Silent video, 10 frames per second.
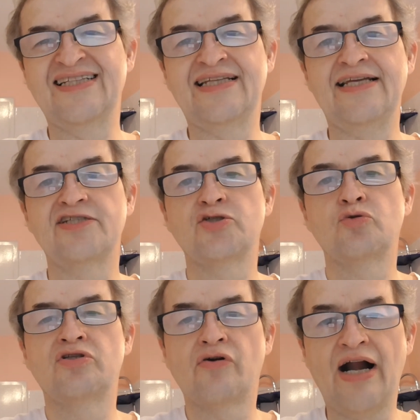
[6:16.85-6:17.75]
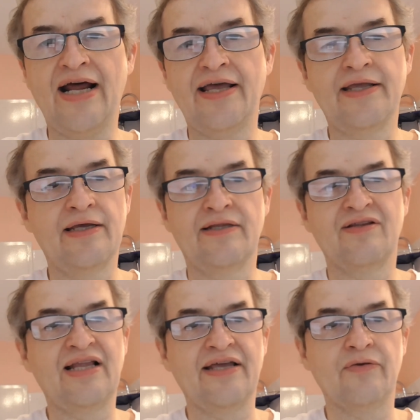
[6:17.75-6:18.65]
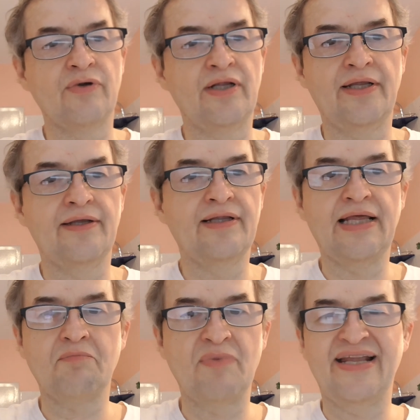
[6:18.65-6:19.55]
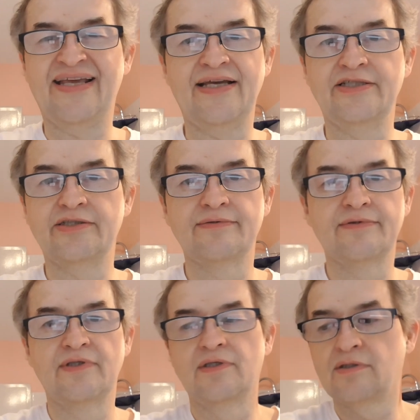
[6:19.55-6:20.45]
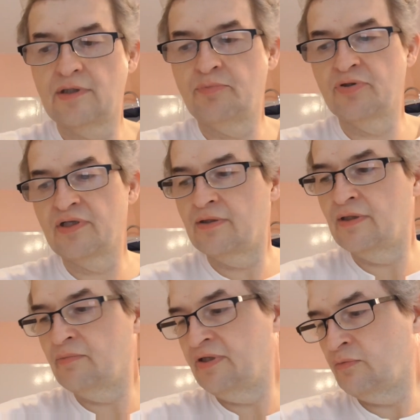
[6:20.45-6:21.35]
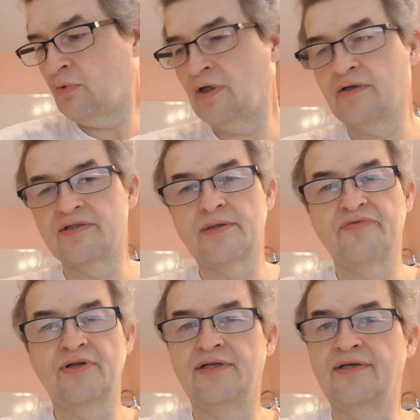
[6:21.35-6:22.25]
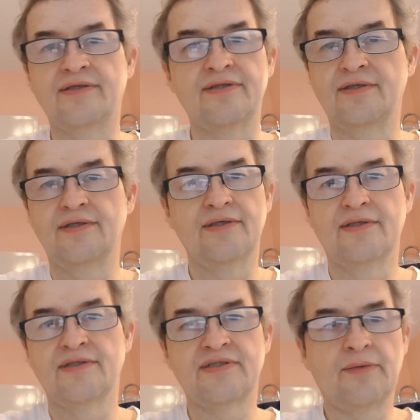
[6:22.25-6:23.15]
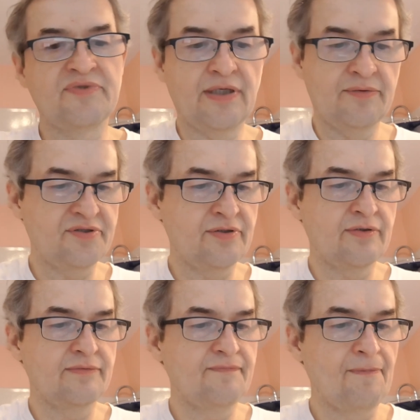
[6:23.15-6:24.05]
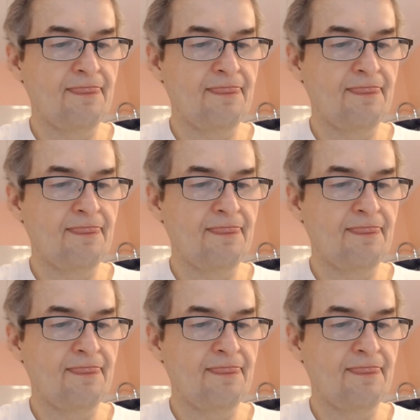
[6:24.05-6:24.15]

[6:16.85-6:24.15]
It tastes so dry and like really like medication. So I put it a little bit in water or something like that. Sometimes, you know.